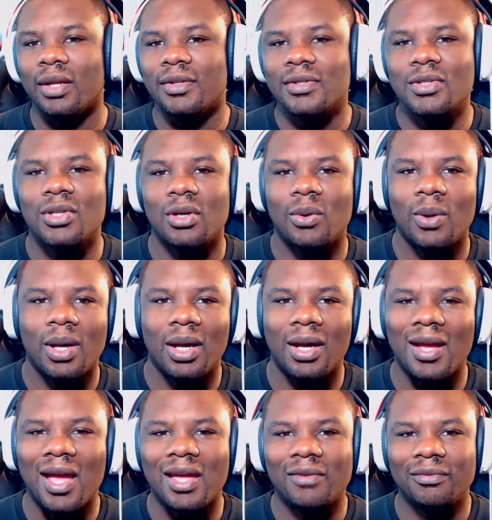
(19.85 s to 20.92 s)
So uh,
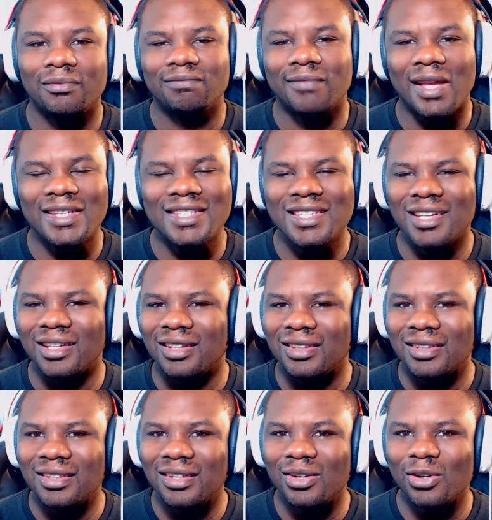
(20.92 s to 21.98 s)
I I seen a
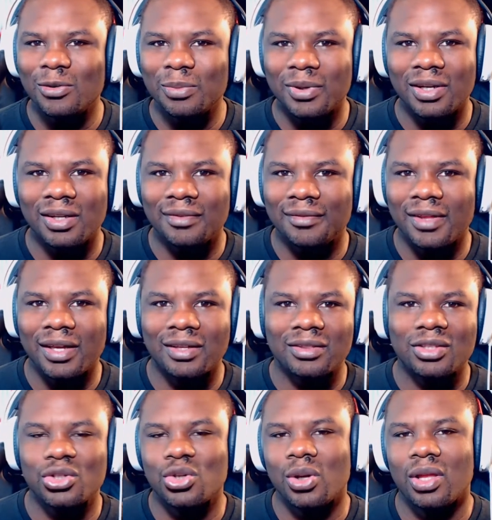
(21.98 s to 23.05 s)
little bit of like the
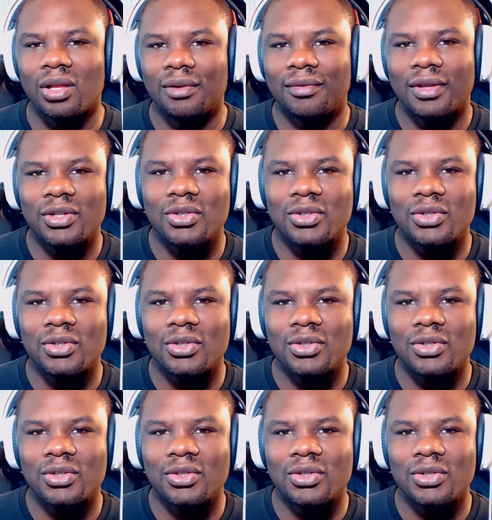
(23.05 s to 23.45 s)
trailer of this,